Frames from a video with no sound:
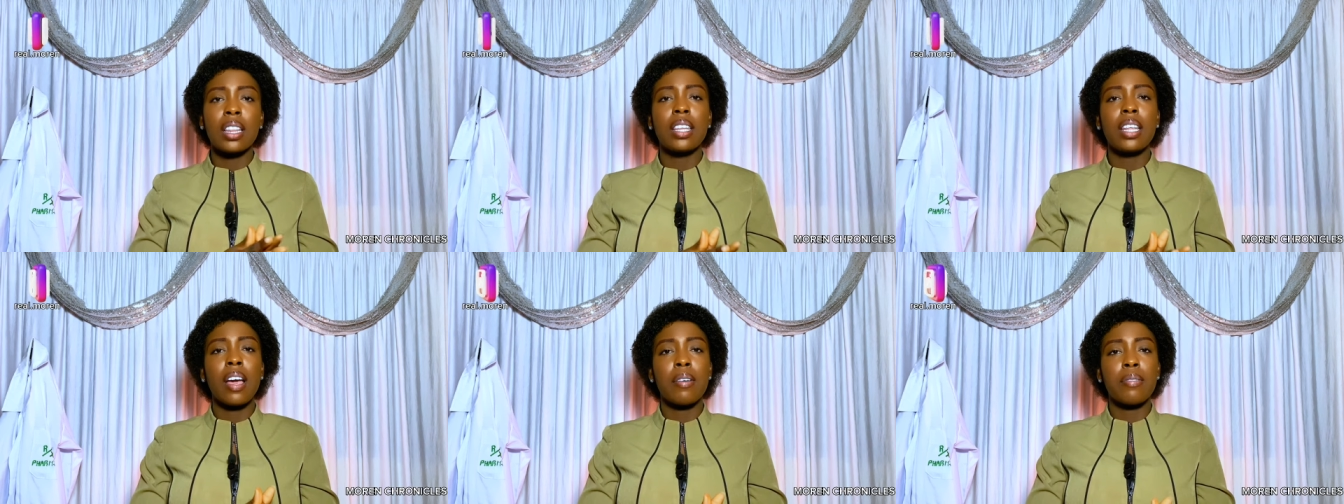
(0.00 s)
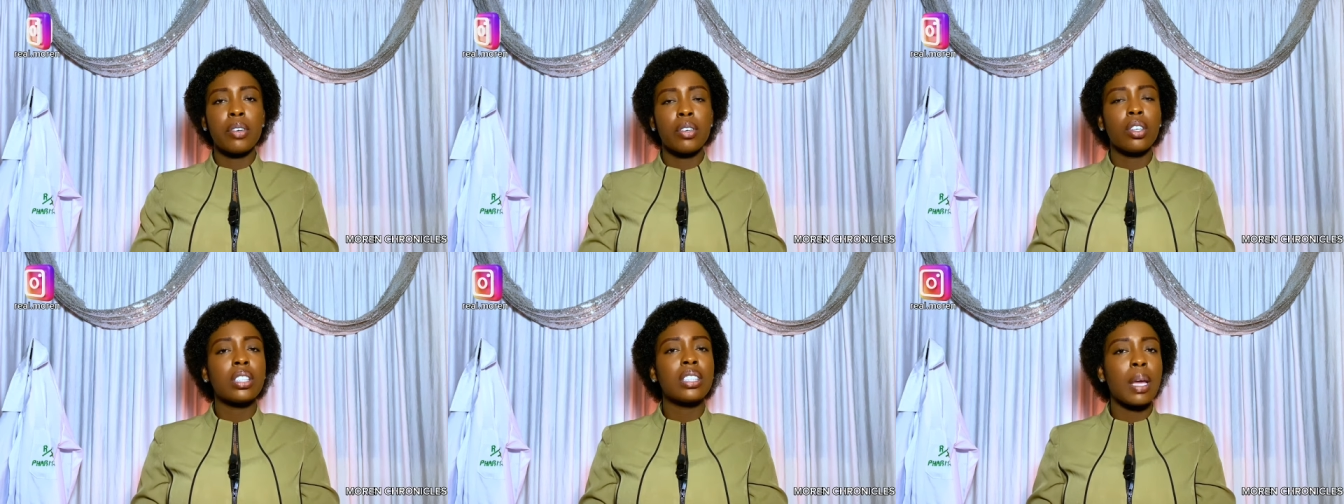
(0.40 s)
There are
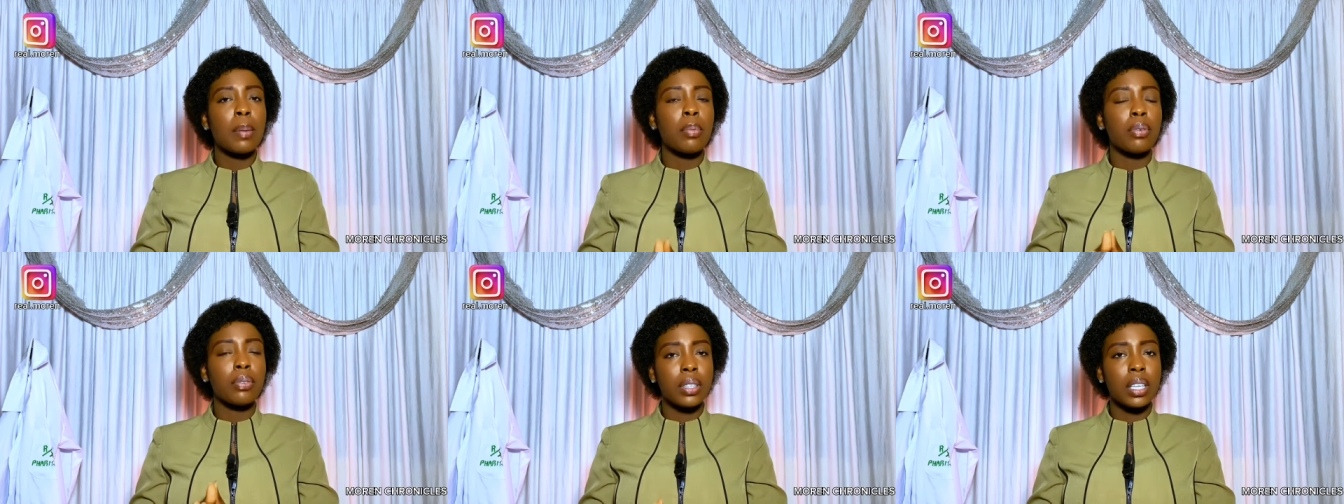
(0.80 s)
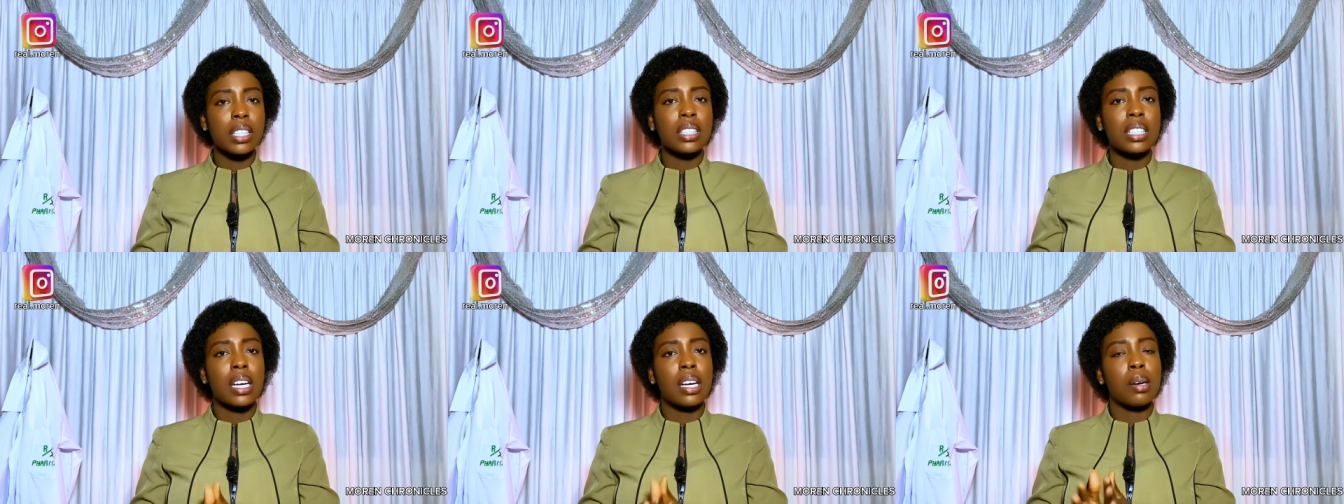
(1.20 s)
various types of
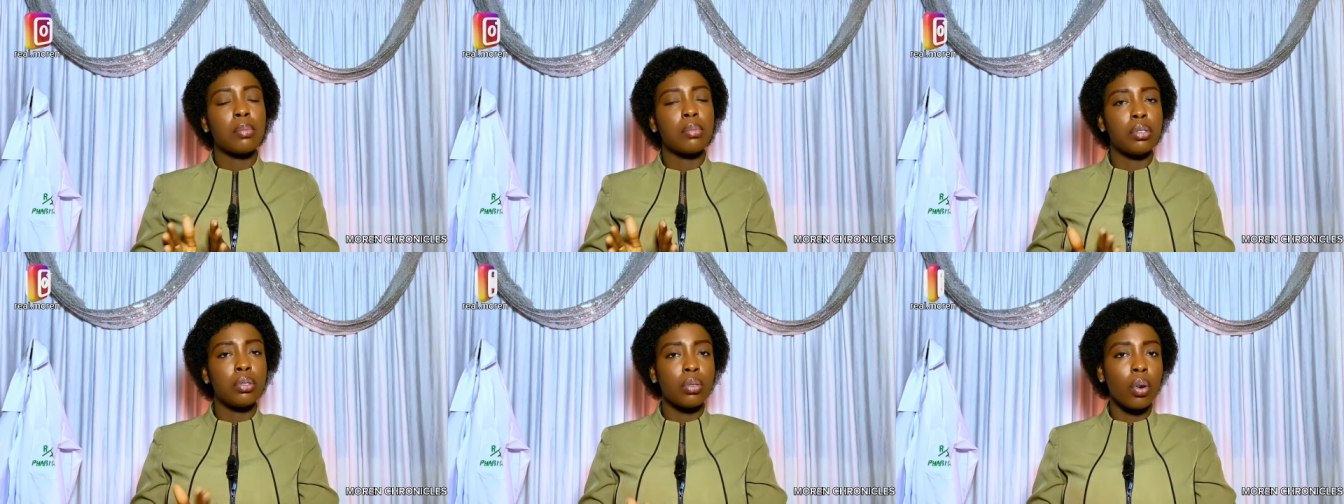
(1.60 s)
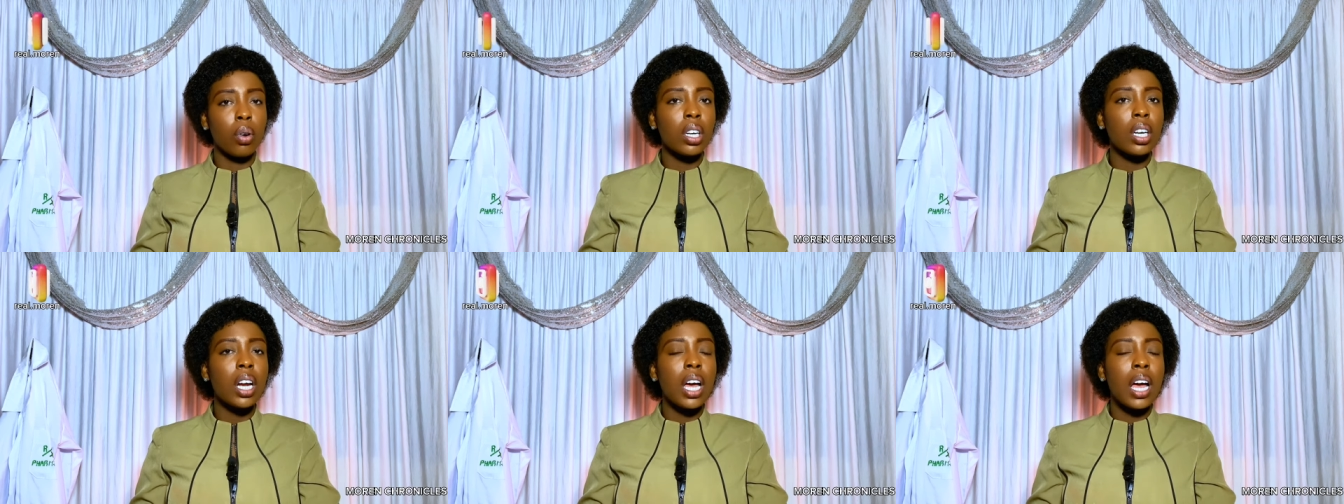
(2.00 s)
tests that can be
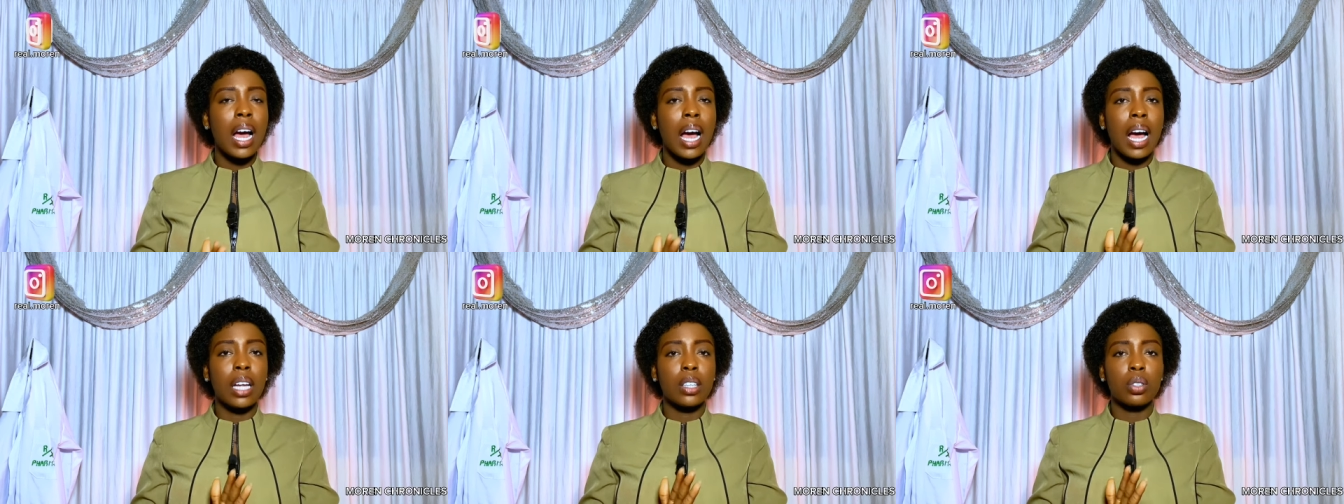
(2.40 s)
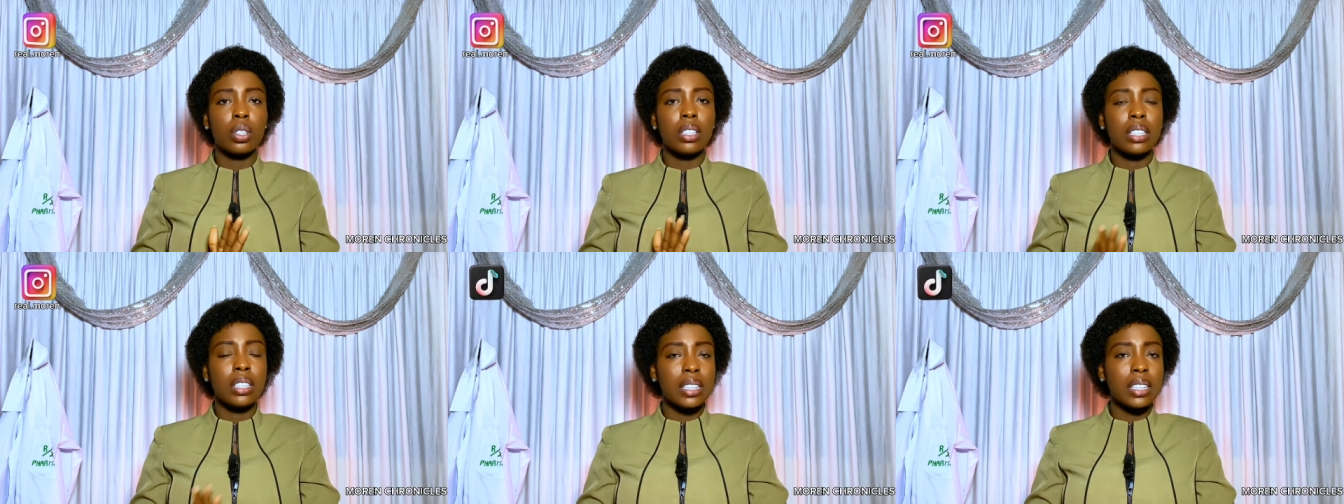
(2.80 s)
run to
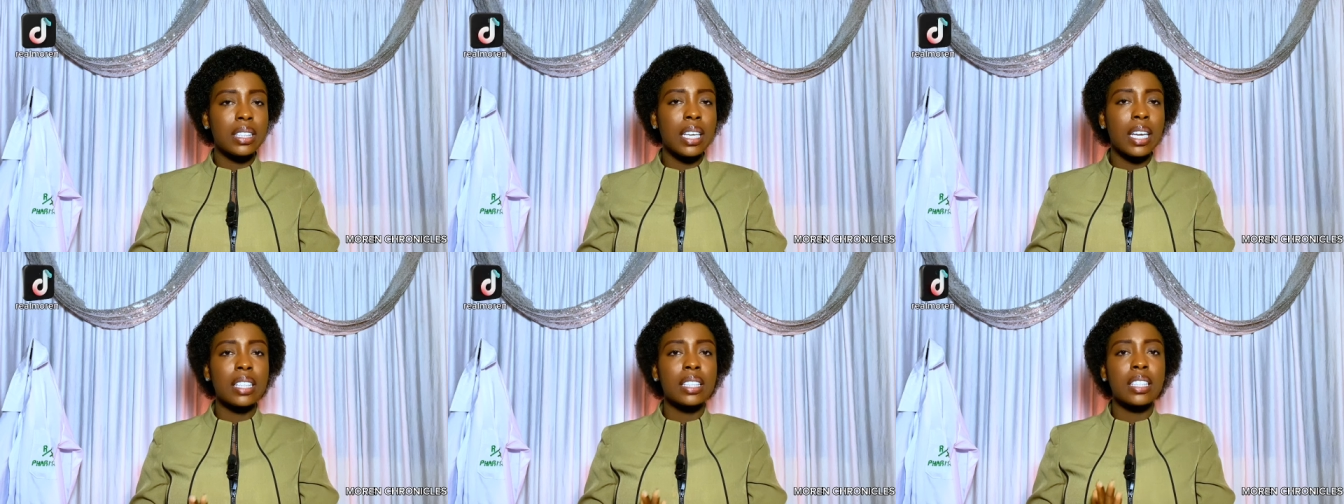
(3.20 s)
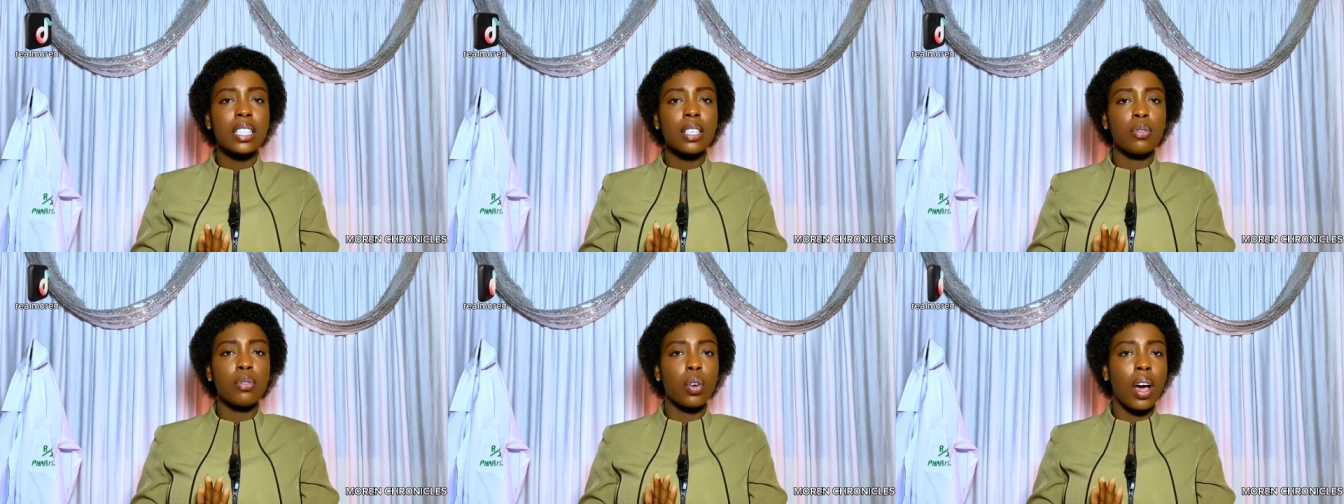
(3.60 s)
detect
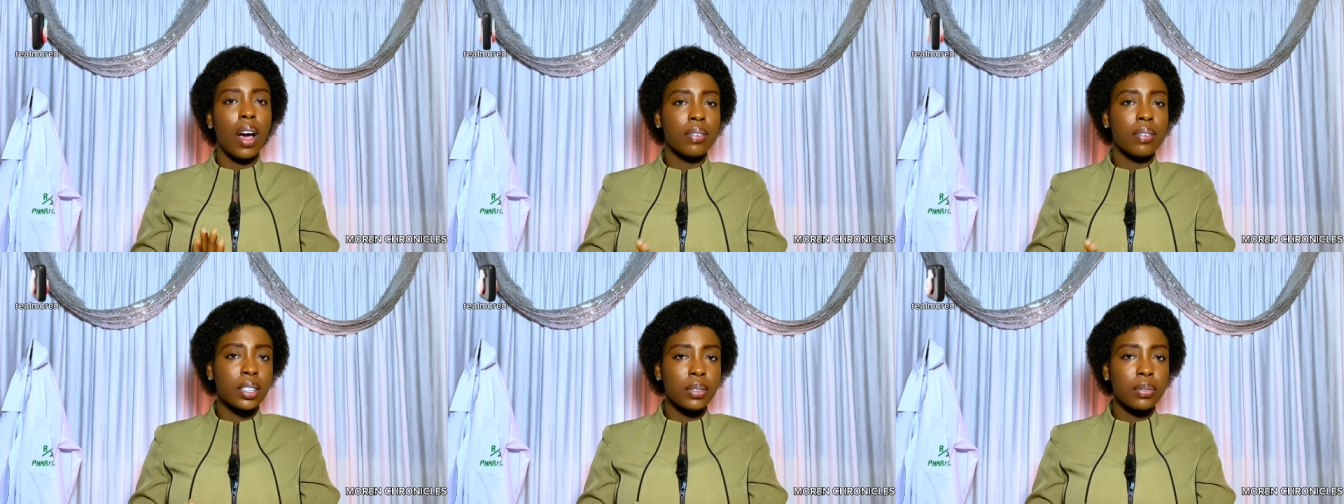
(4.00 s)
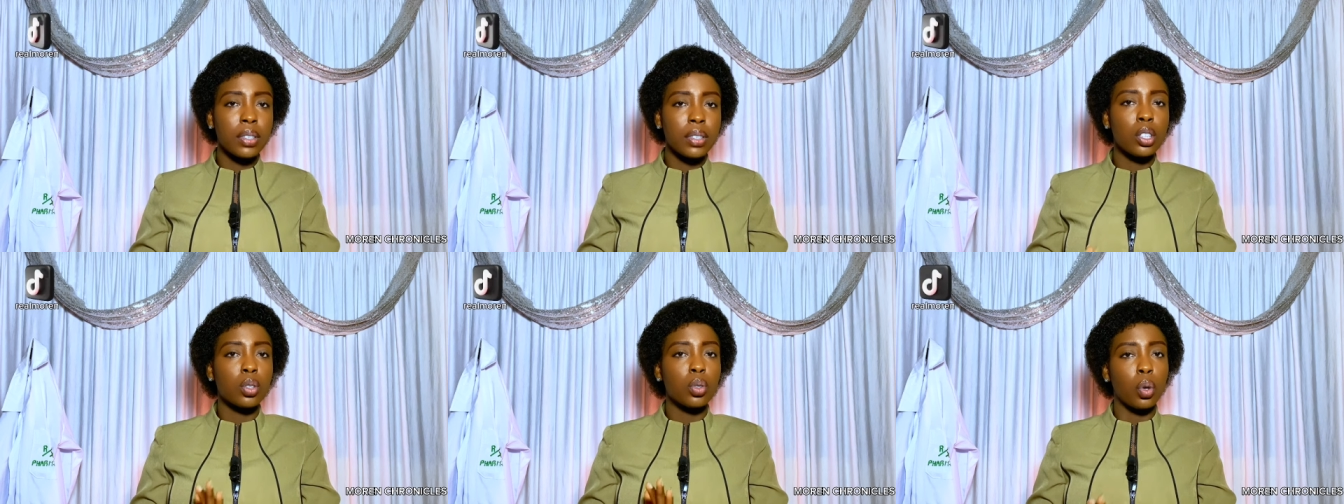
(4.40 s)
if you have
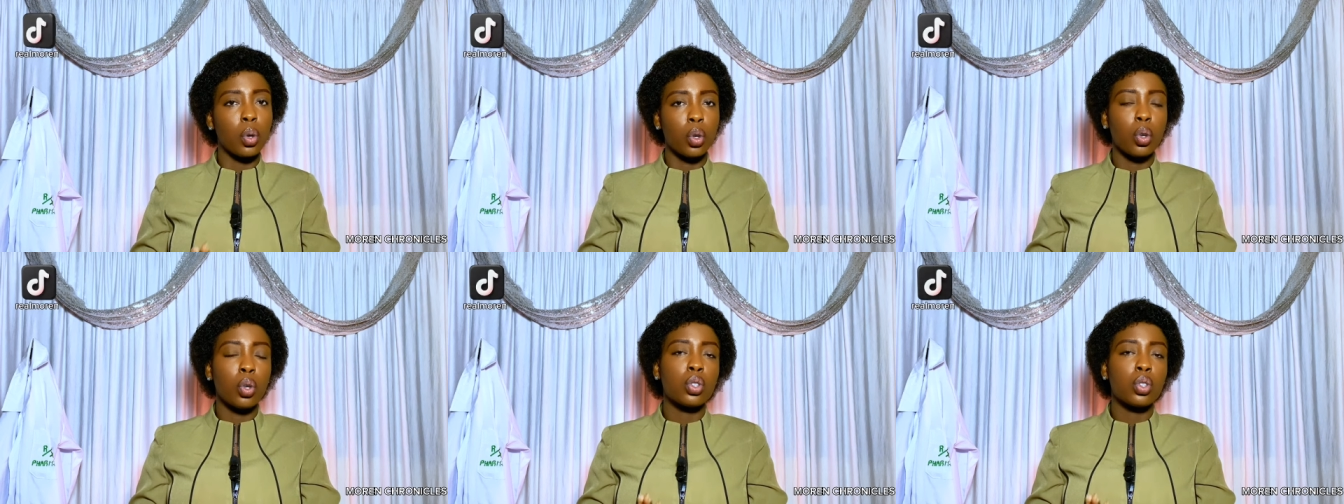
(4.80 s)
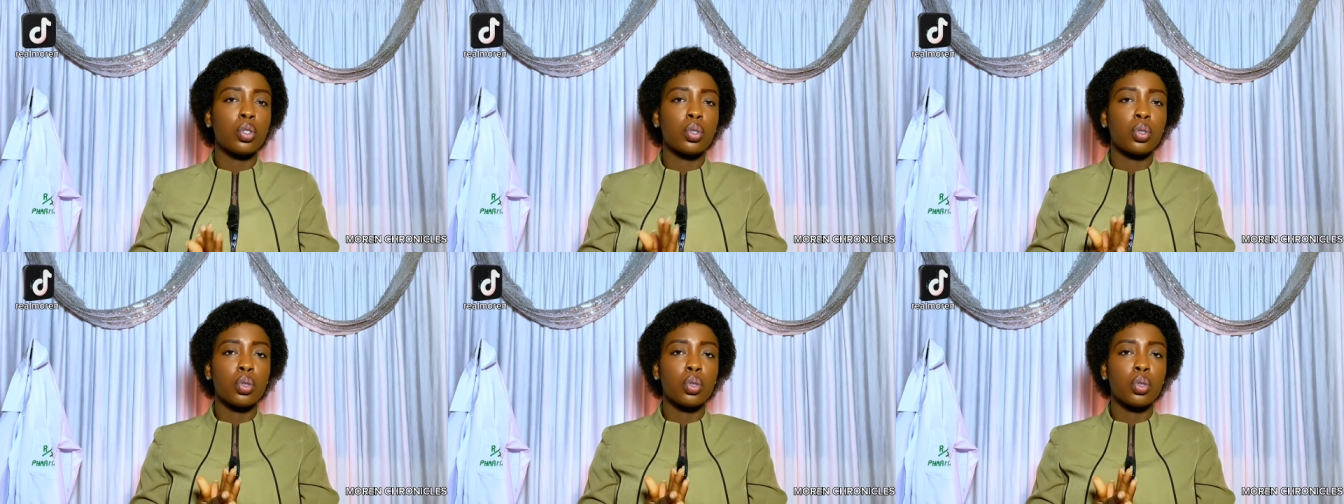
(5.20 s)
syphilis or not,